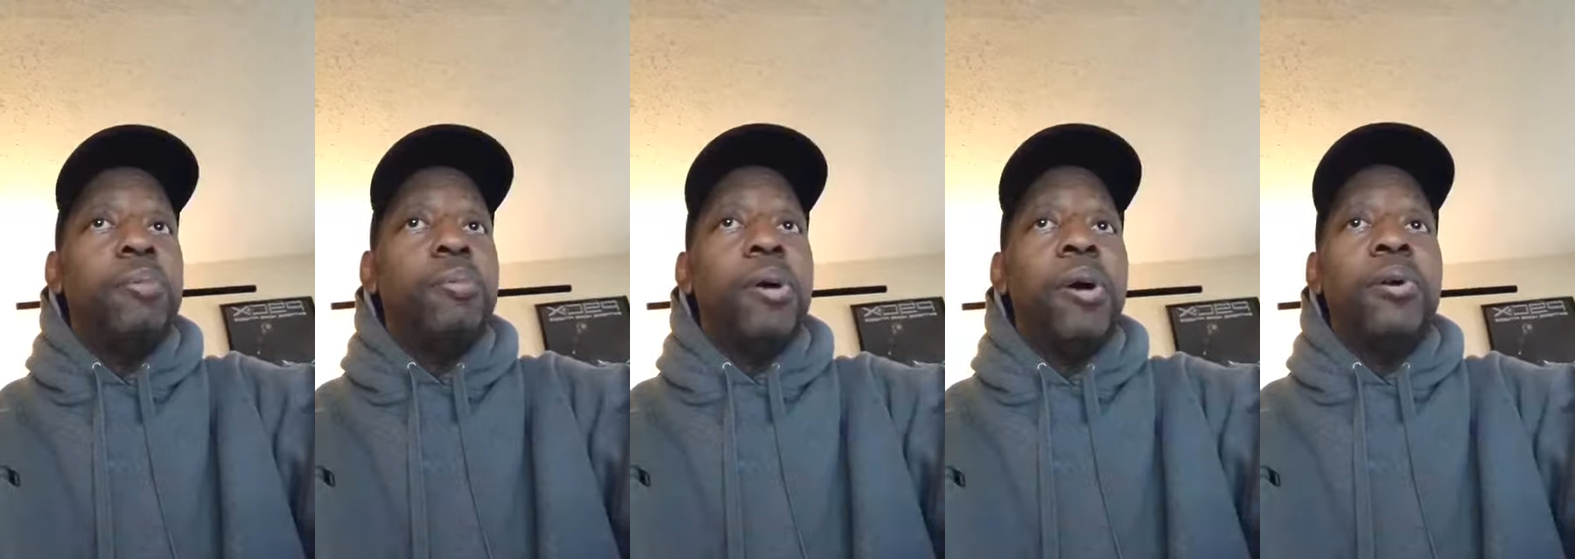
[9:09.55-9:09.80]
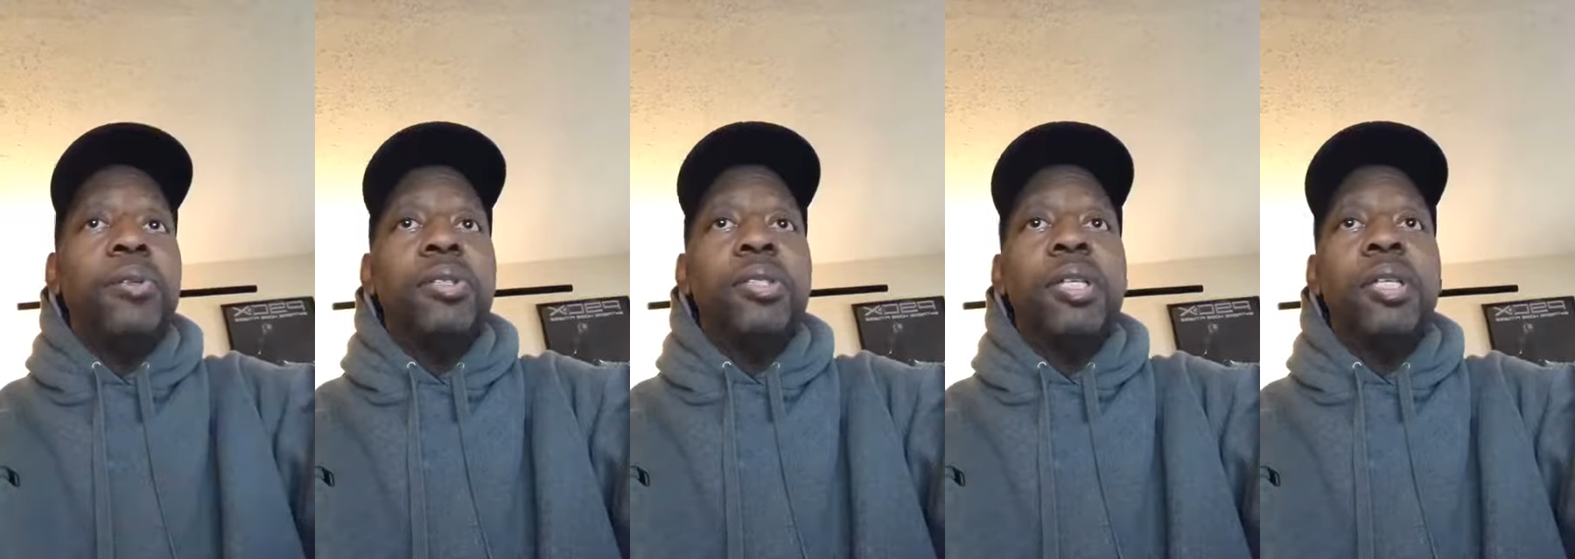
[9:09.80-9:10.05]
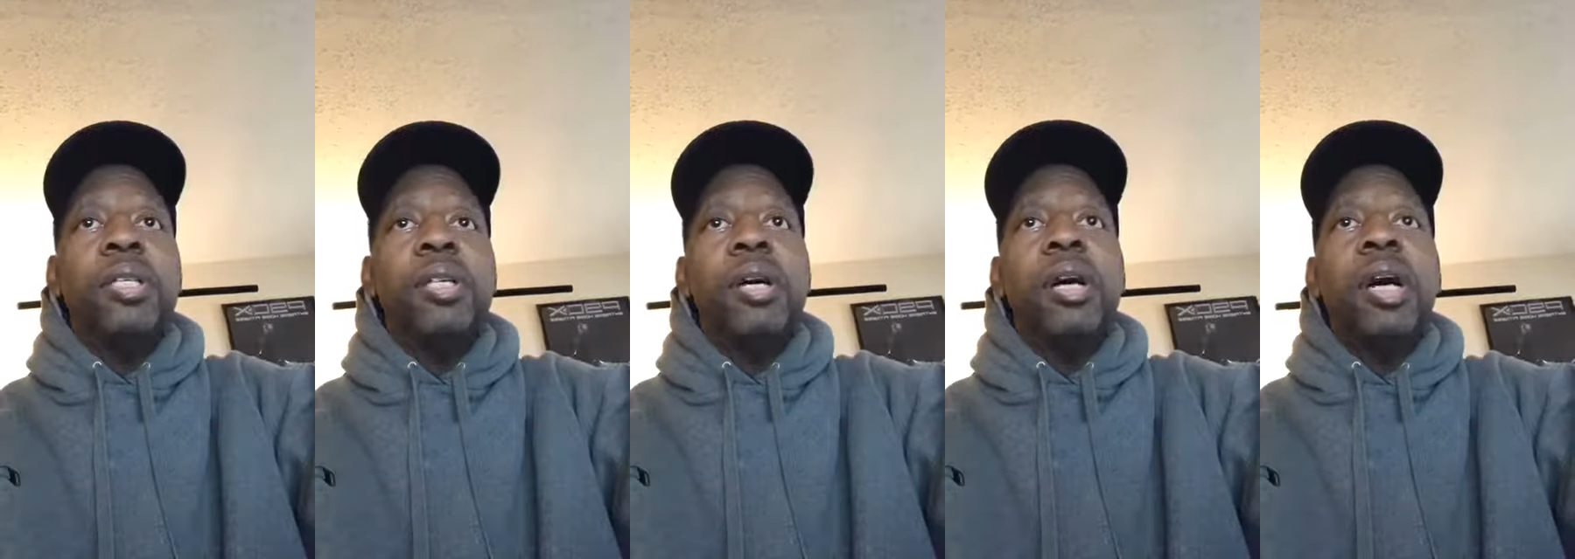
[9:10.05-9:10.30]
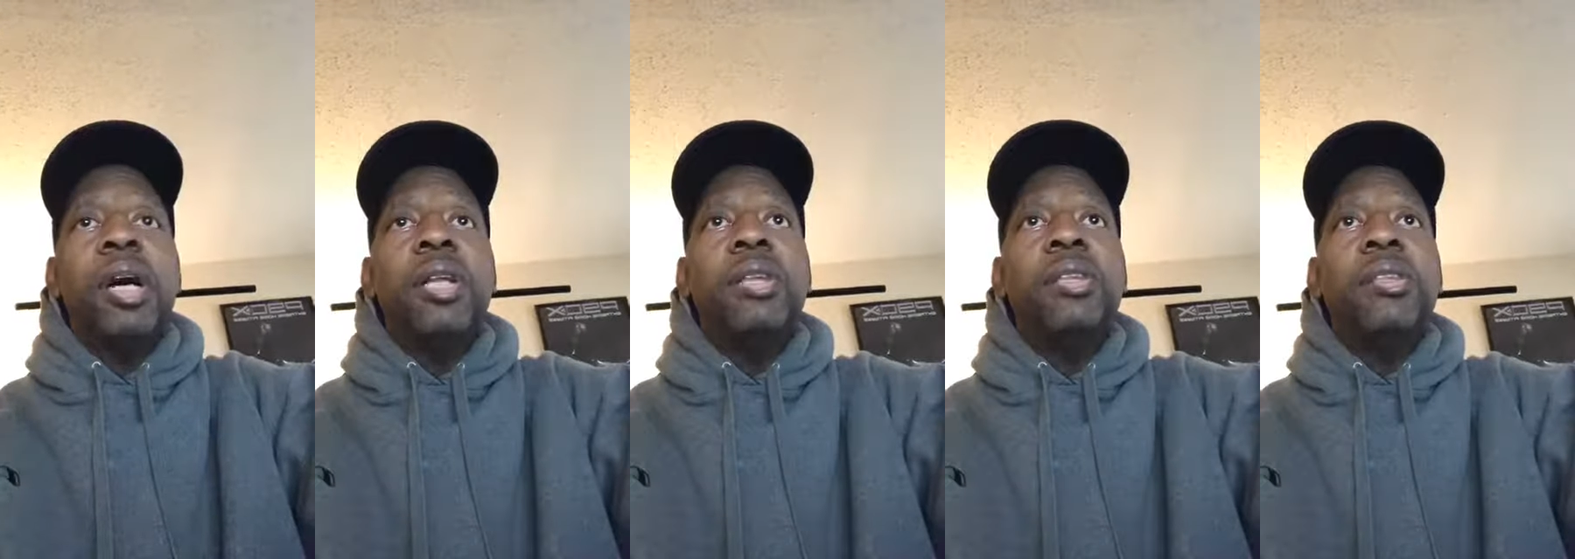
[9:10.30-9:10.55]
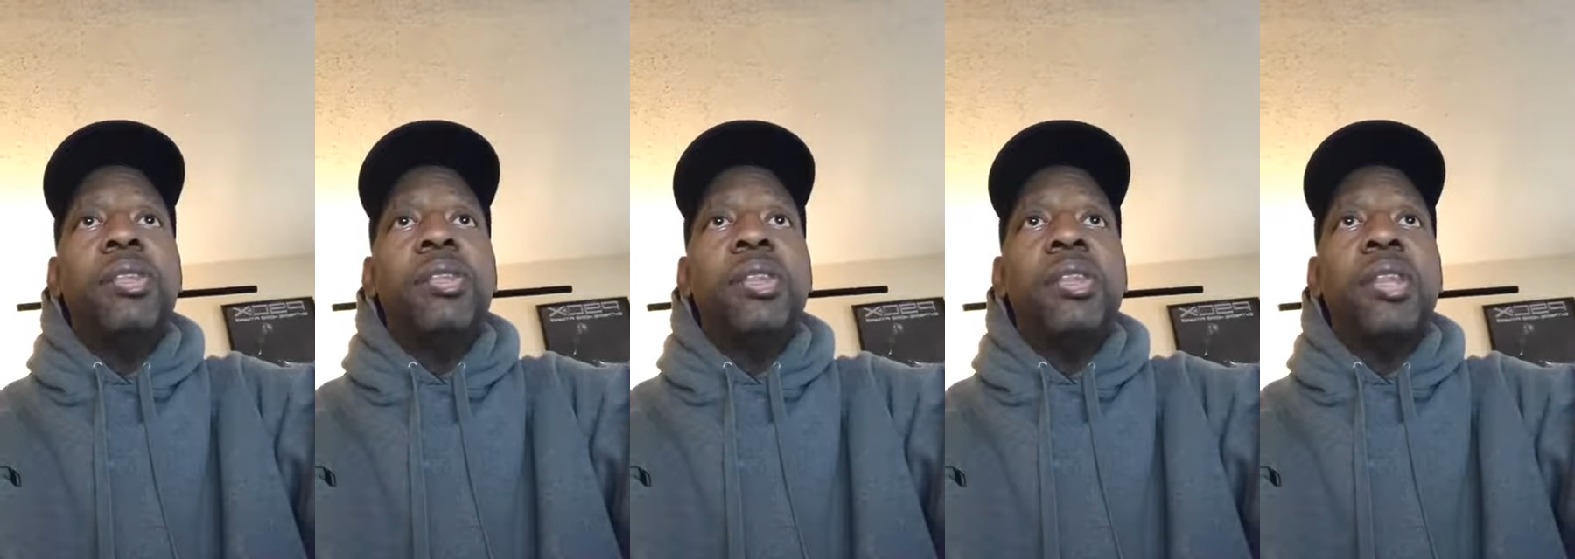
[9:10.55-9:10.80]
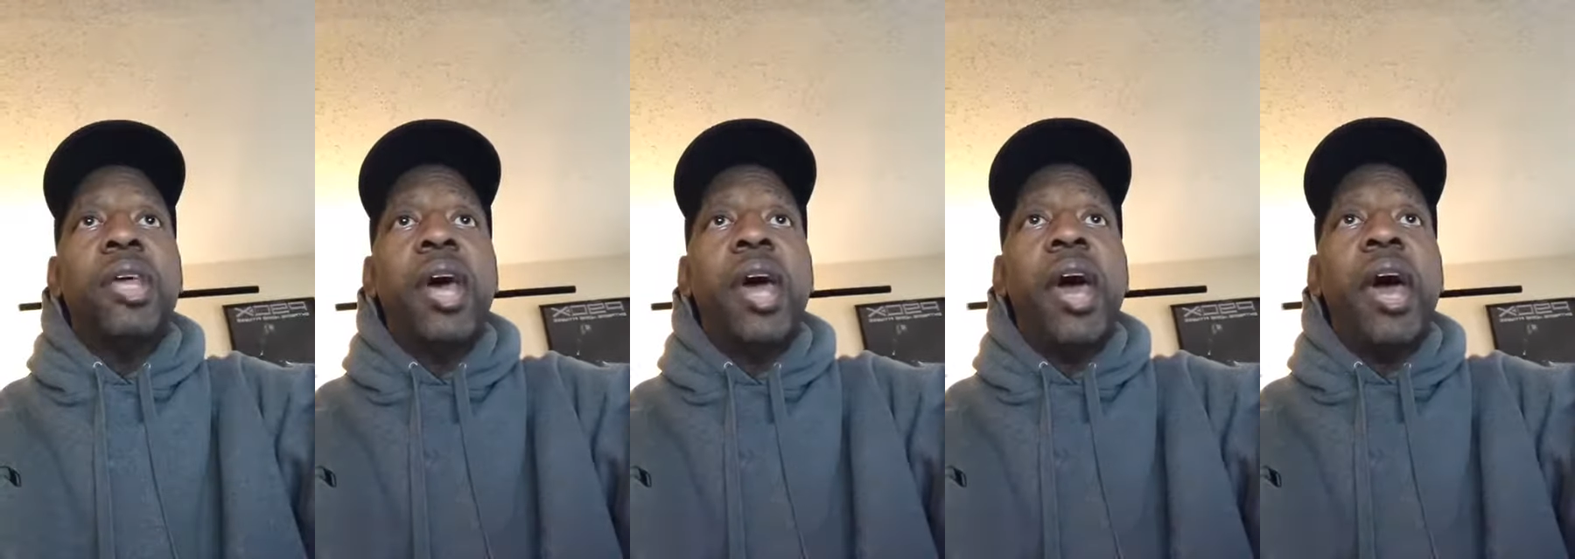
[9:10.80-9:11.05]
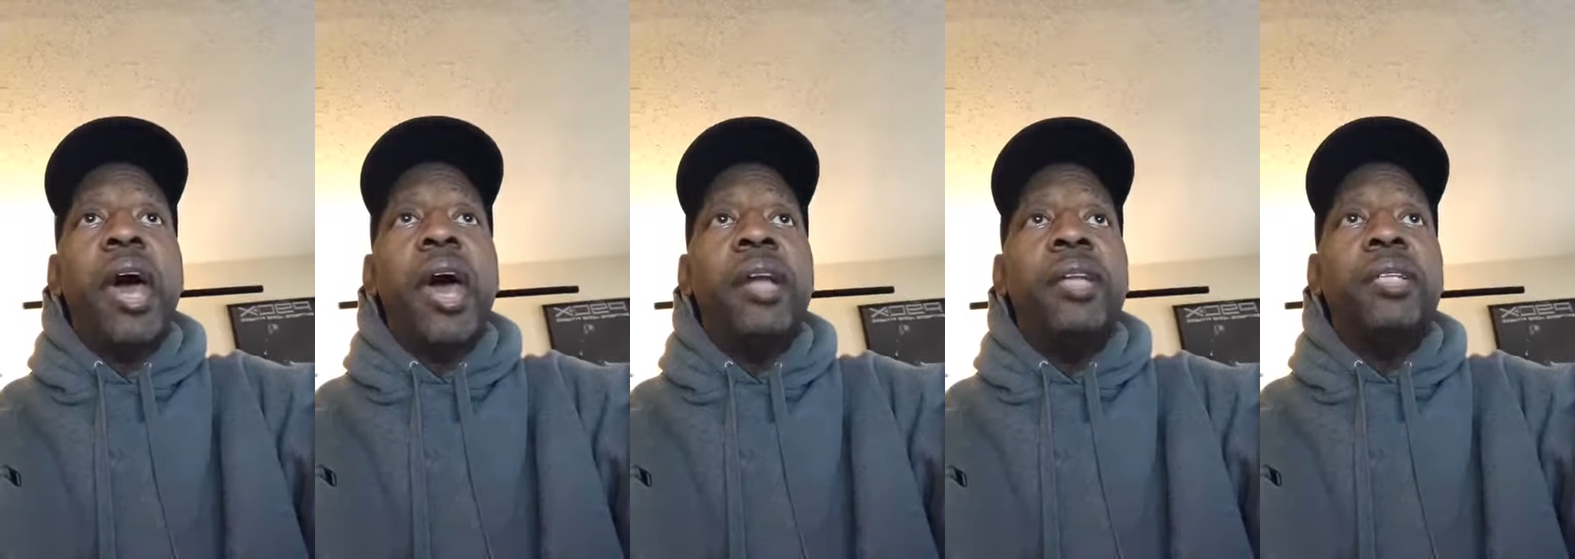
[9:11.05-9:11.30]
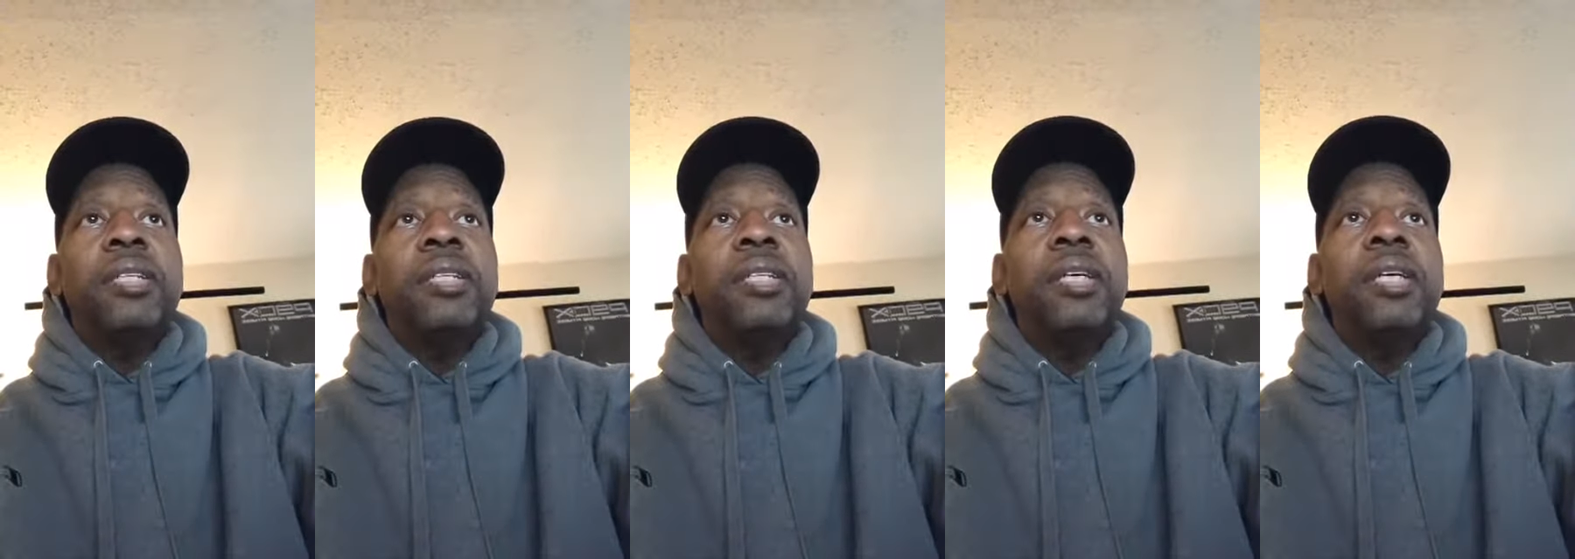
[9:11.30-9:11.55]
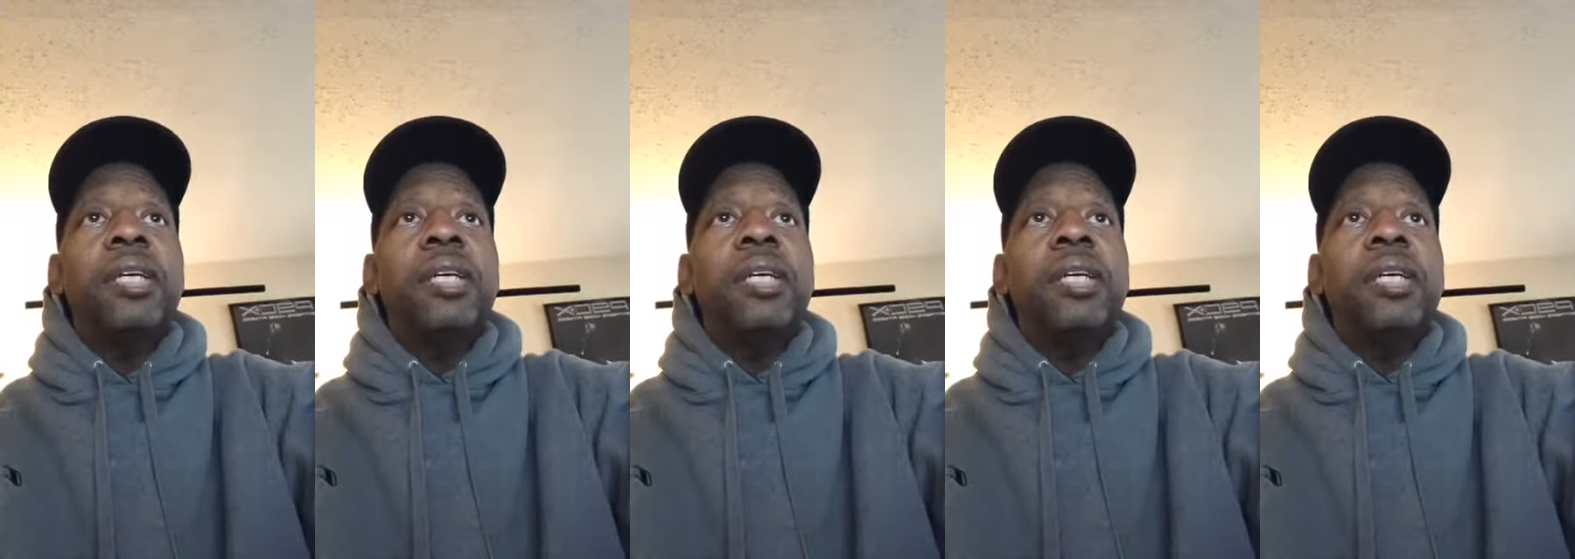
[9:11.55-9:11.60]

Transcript: posted on that.